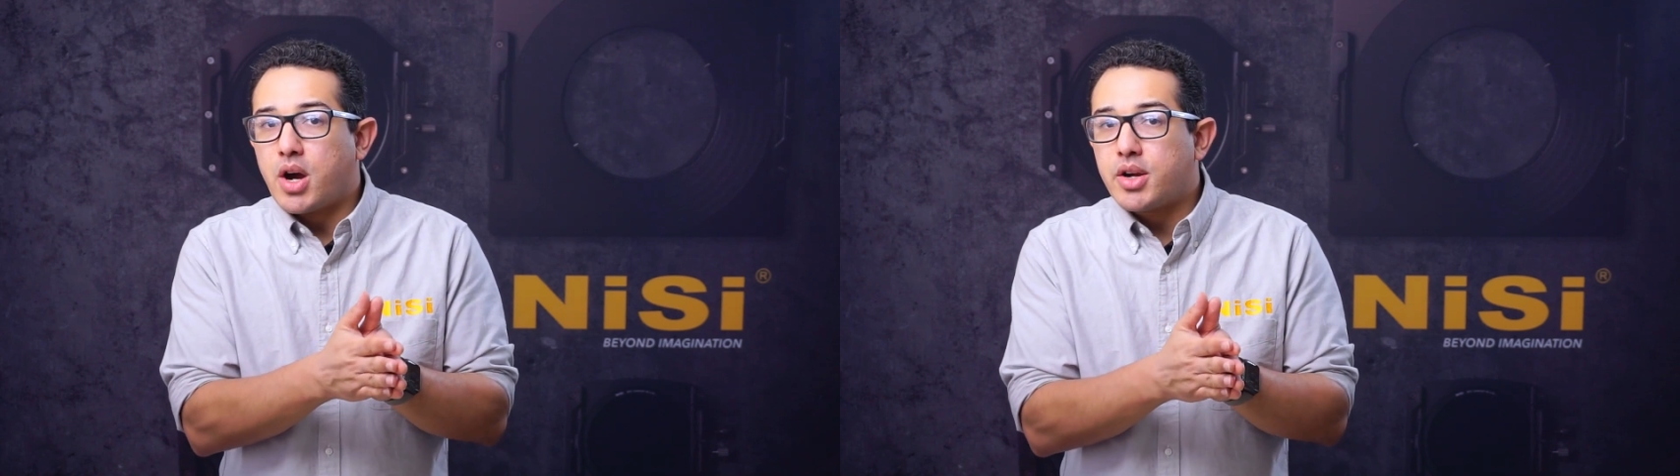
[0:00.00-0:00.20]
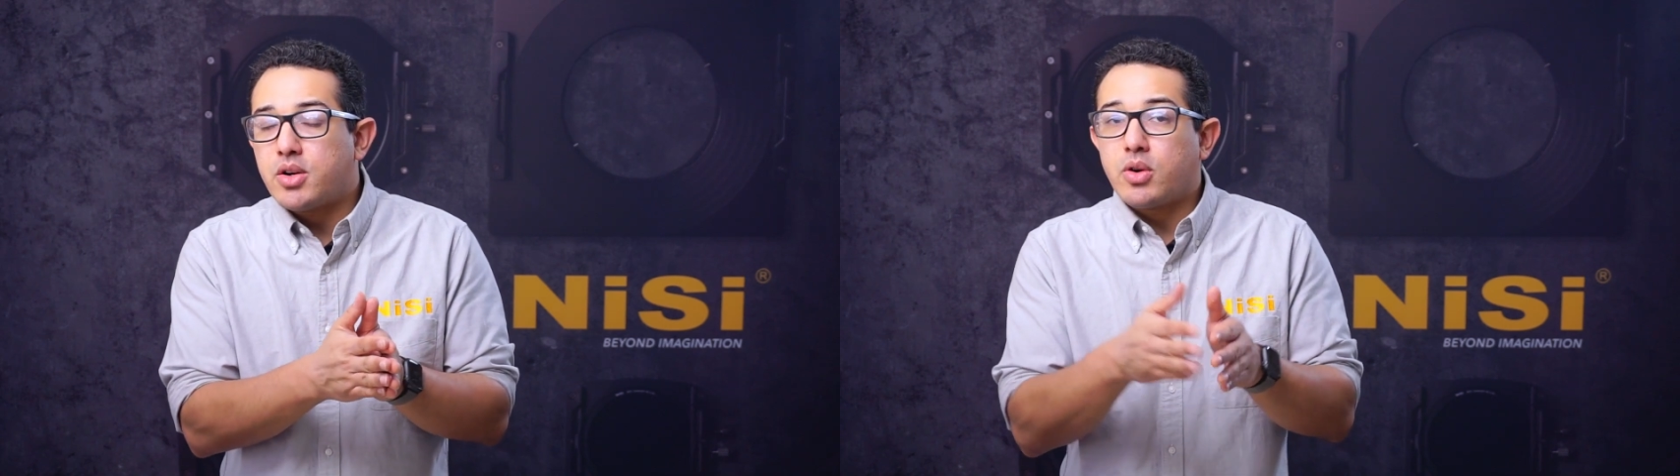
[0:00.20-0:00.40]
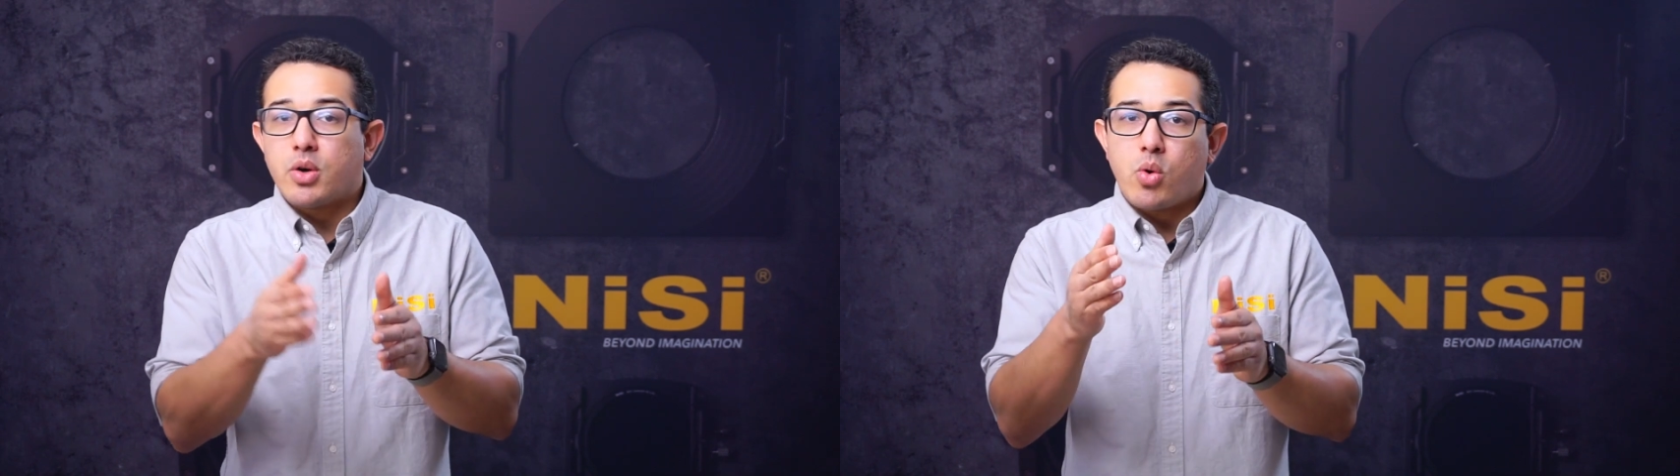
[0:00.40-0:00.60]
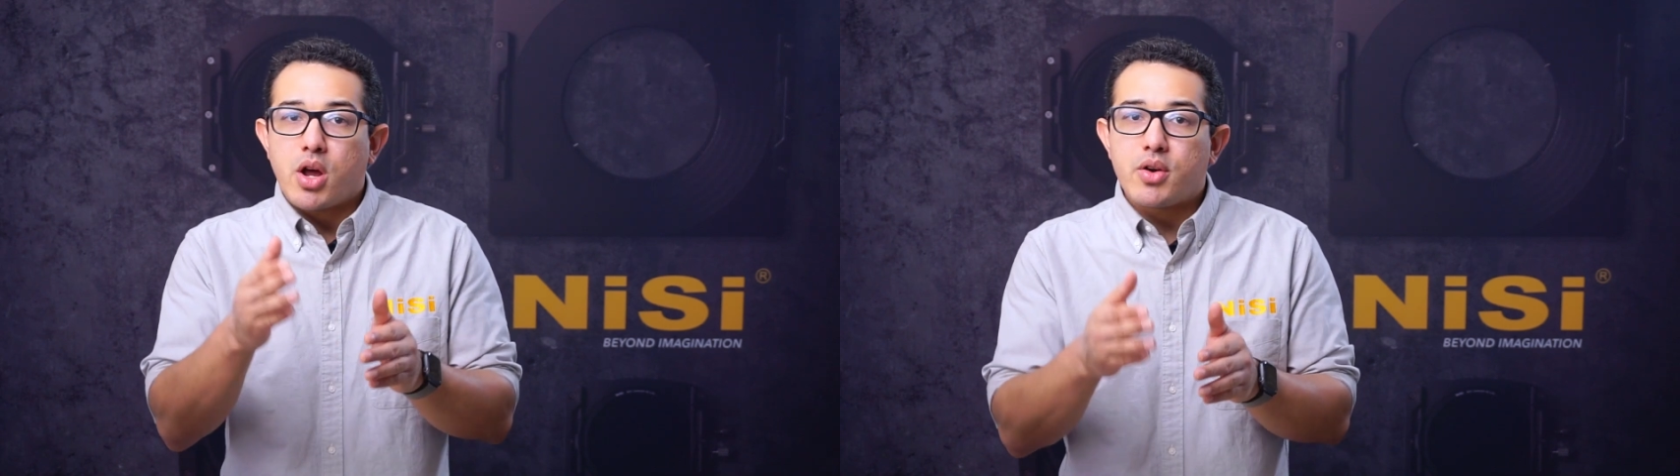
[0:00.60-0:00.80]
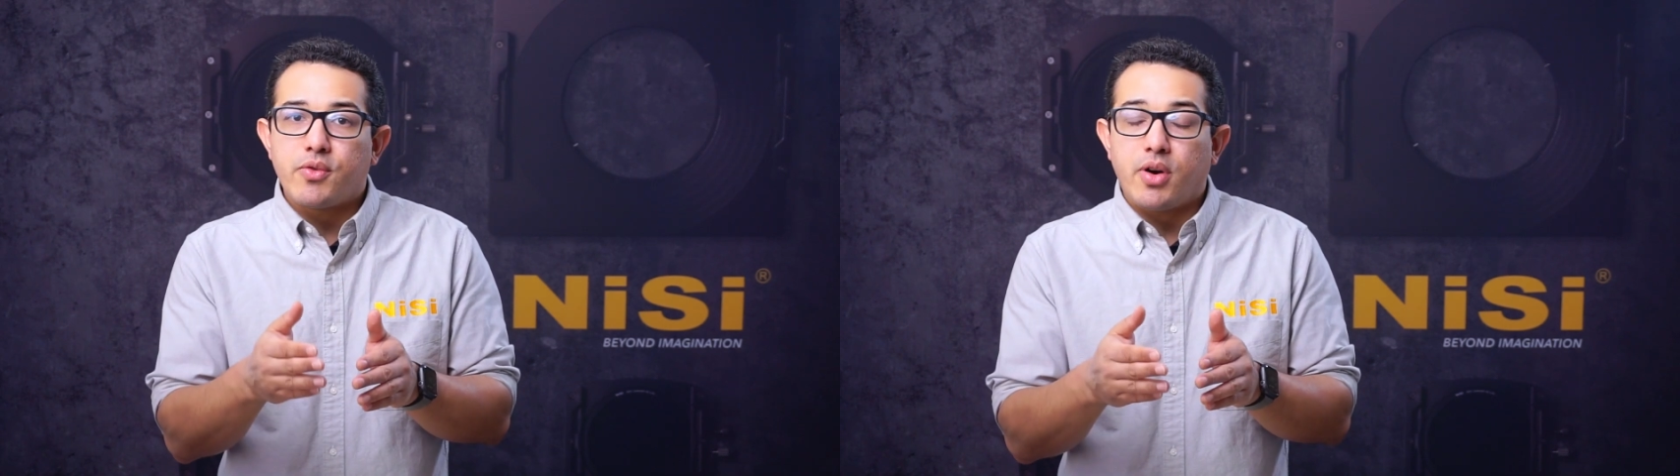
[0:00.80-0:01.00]
water or a
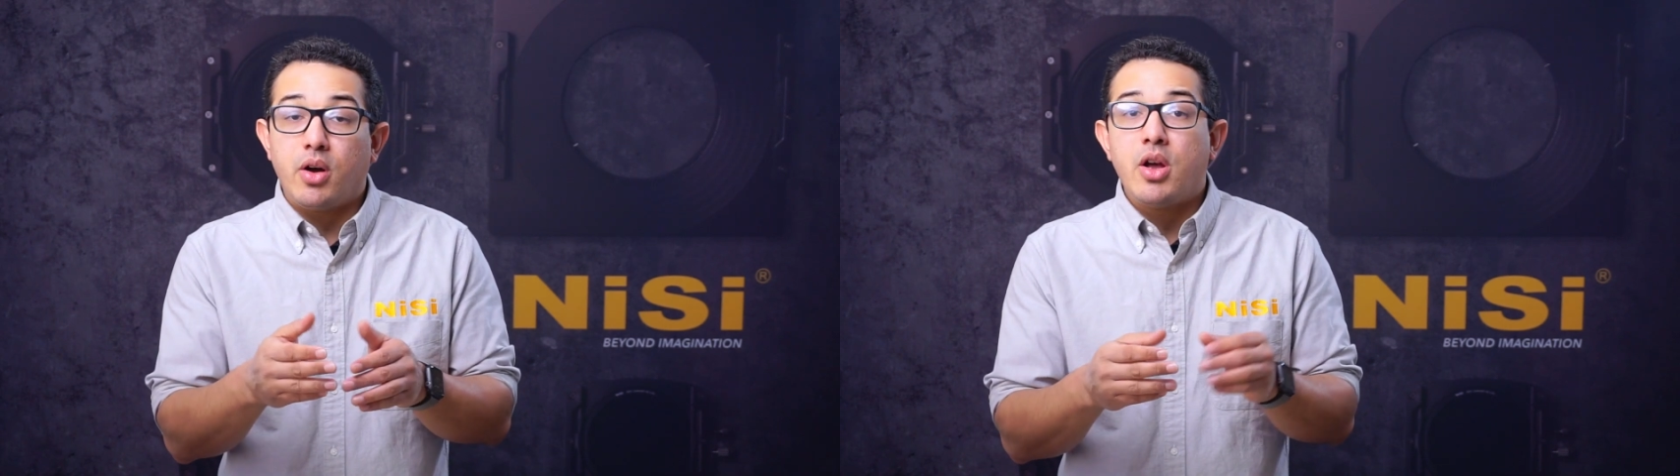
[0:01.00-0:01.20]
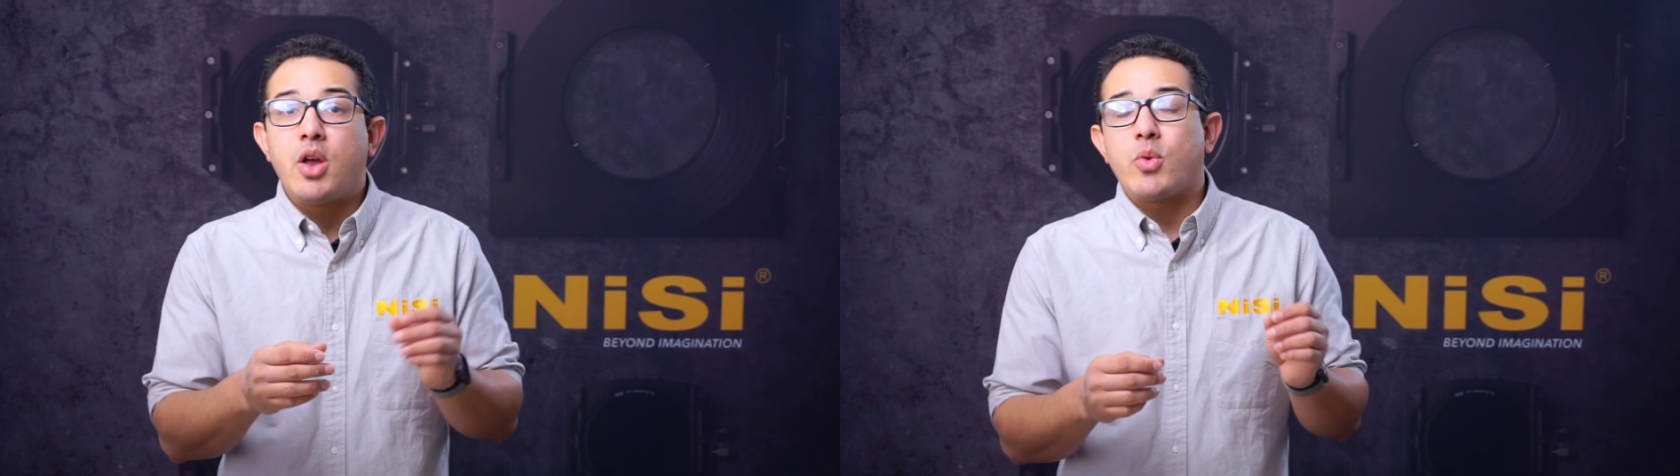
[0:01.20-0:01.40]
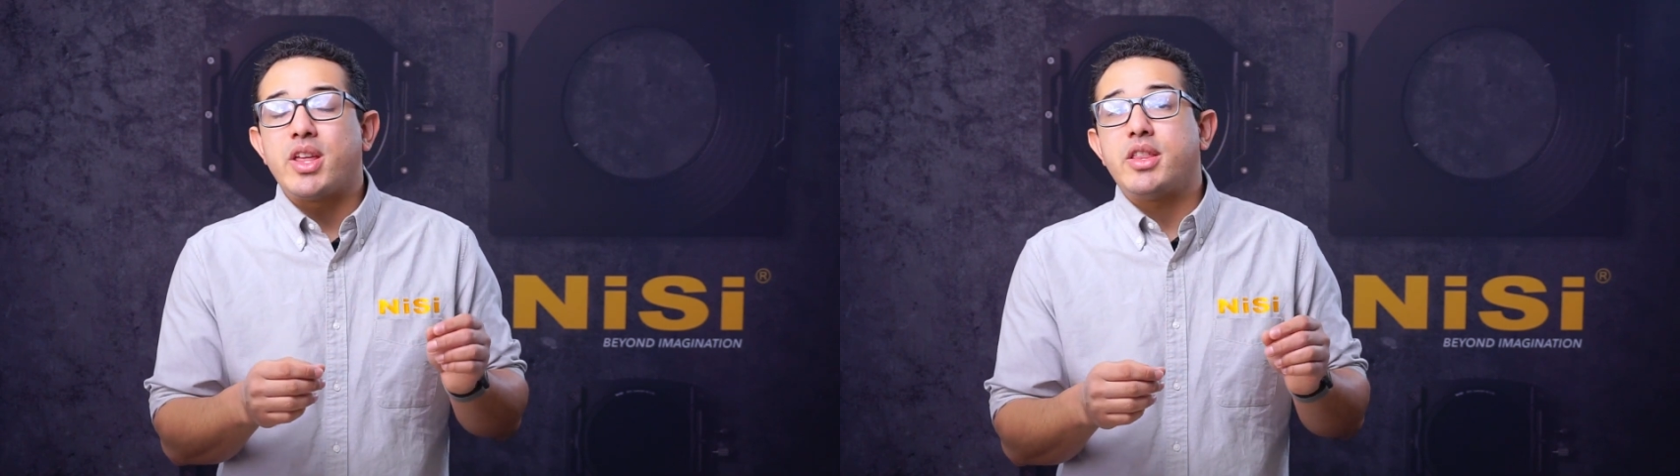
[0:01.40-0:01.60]
waterfall,